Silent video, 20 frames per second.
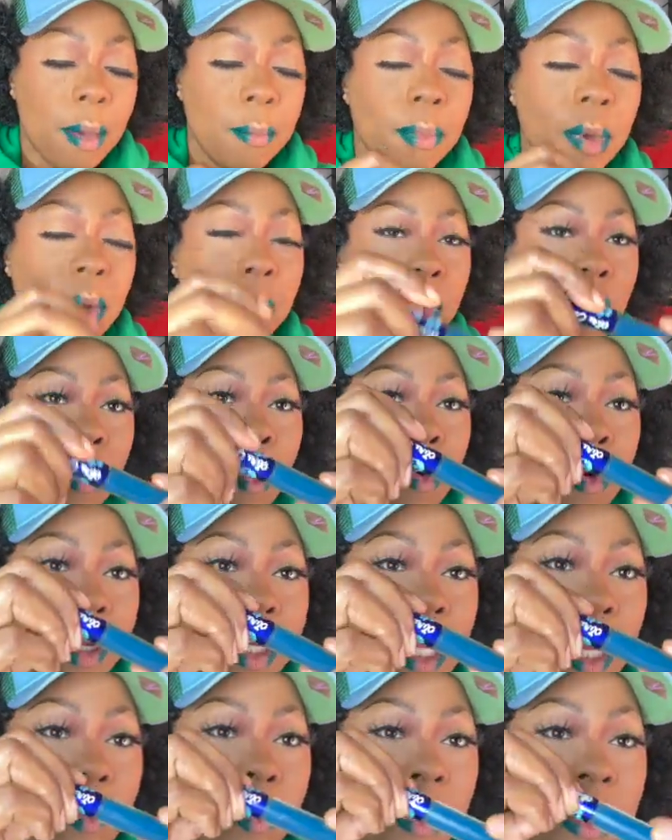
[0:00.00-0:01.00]
but we're
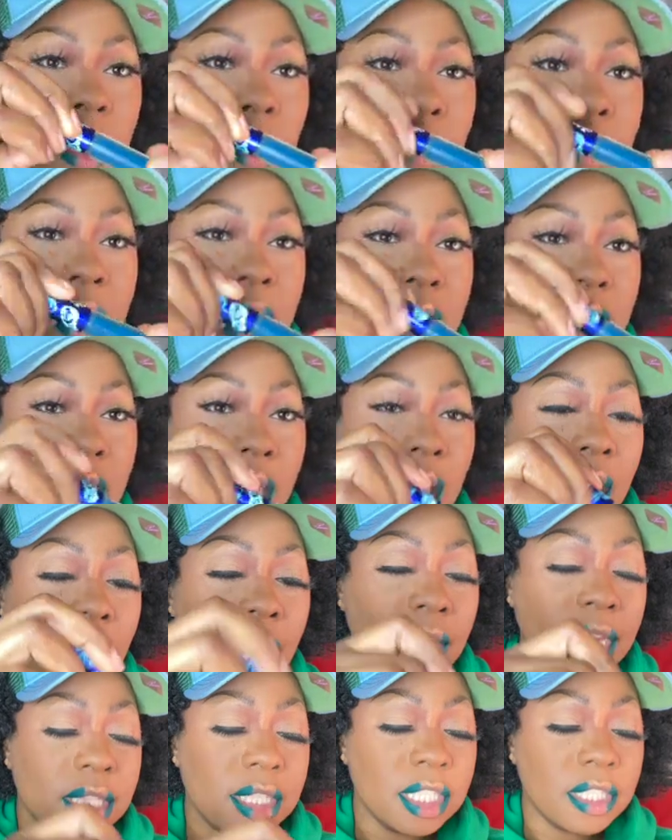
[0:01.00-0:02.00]
going in with the
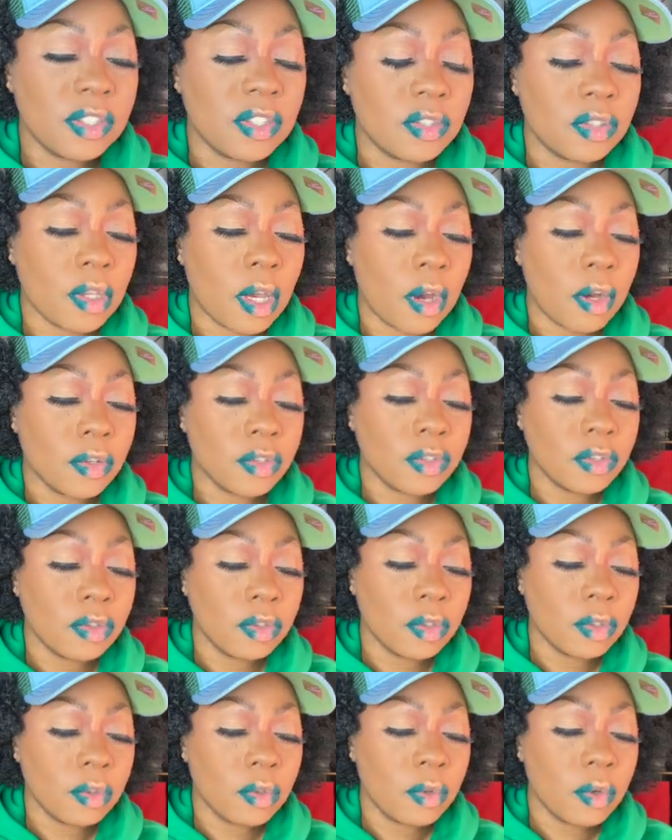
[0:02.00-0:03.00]
Peacock. This is
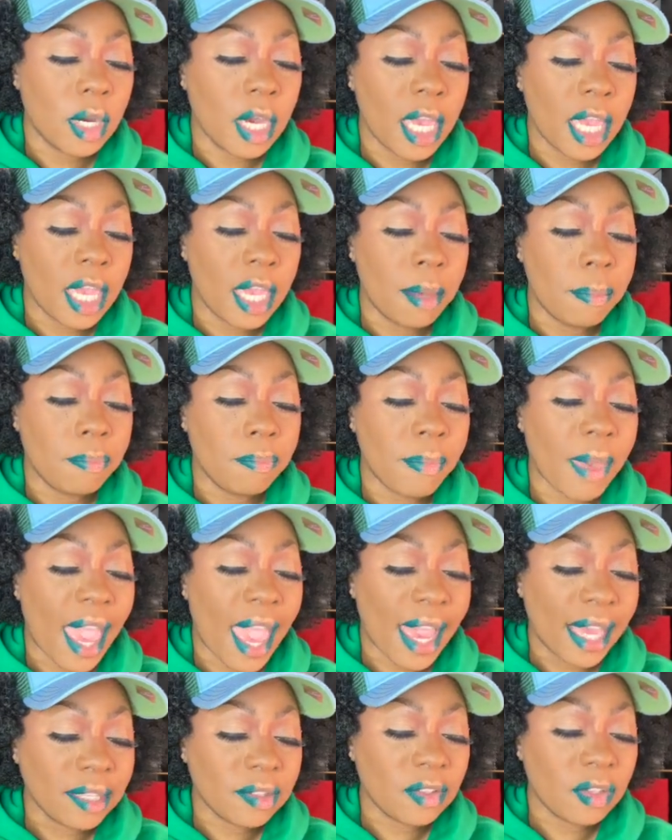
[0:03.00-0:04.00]
also a
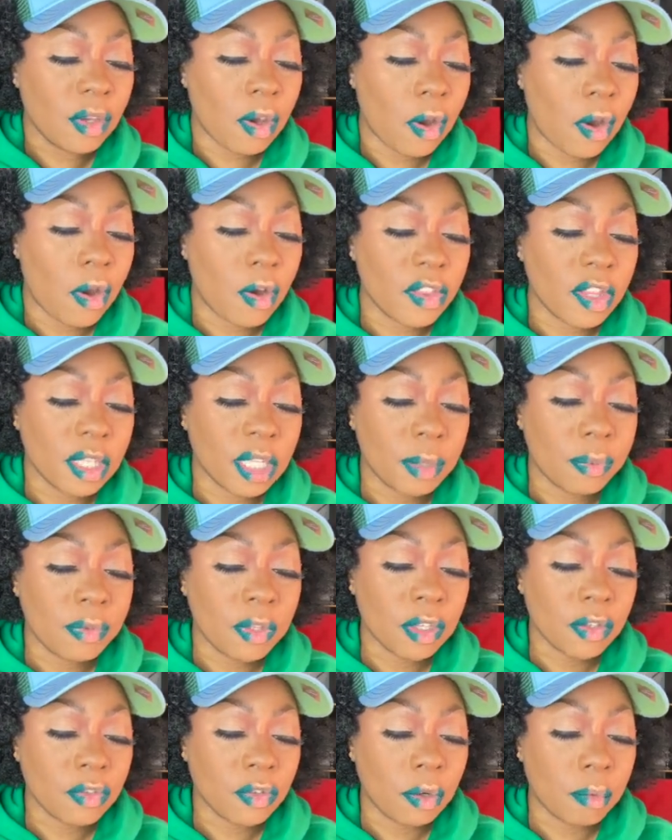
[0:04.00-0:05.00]
matte. All the
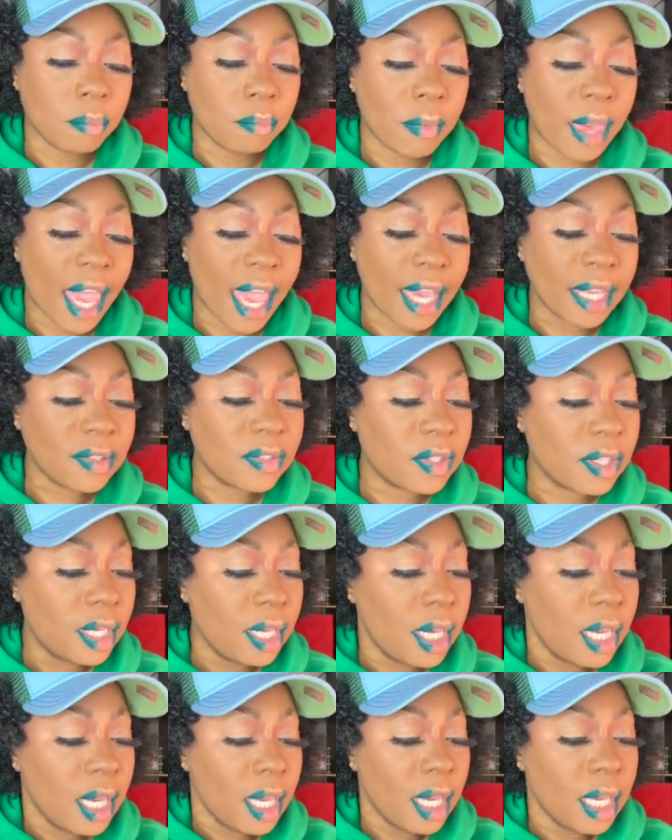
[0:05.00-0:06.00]
lipsticks are matte,
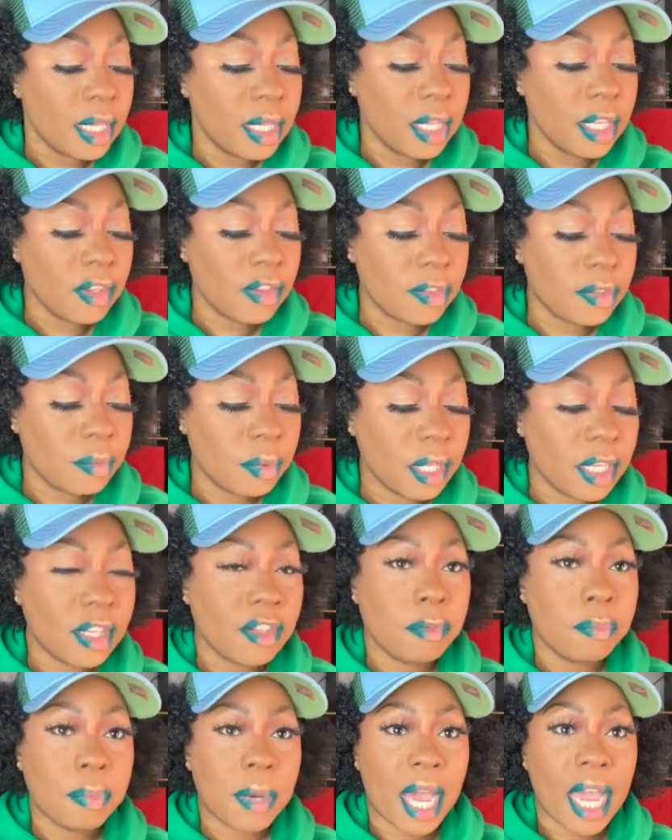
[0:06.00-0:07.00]
and this
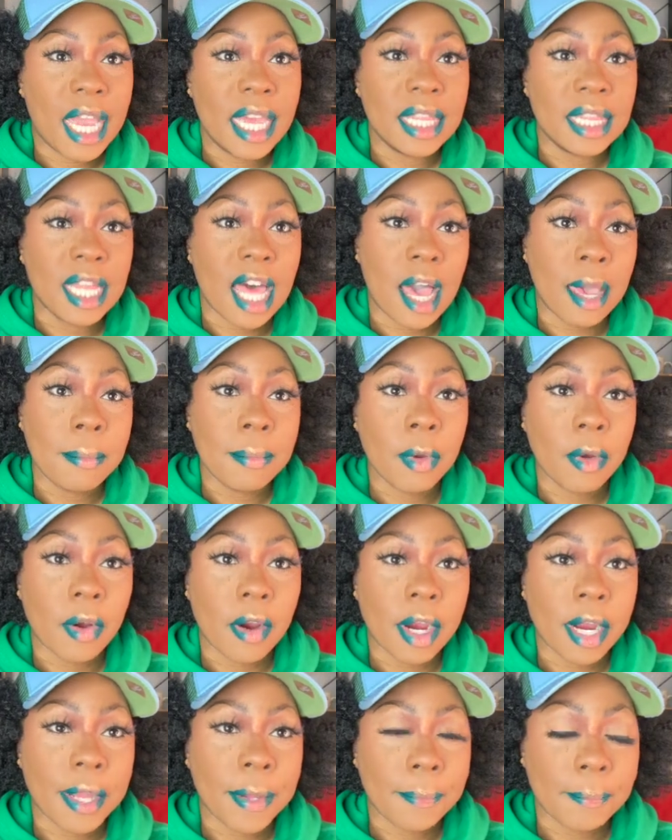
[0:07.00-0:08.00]
is by
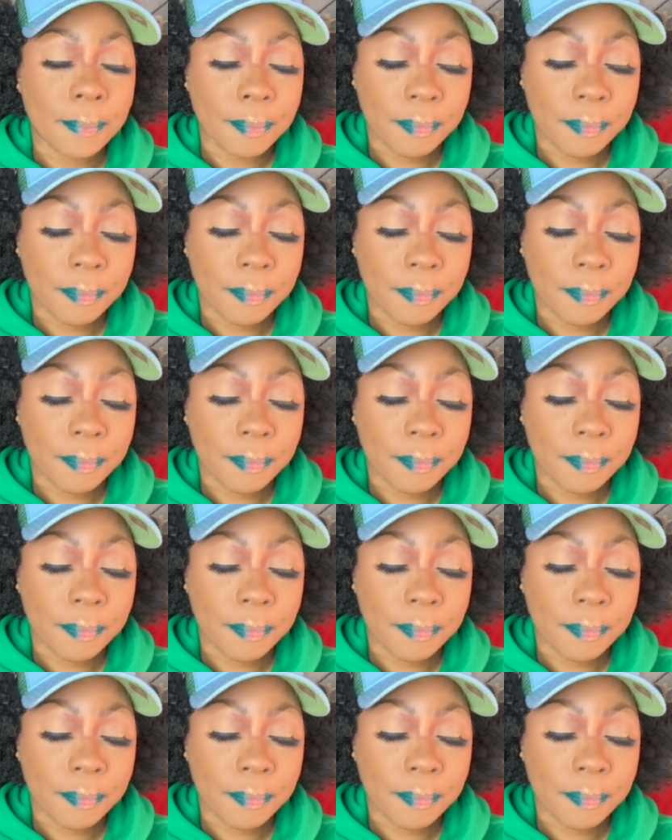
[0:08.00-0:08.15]
LimeCrime.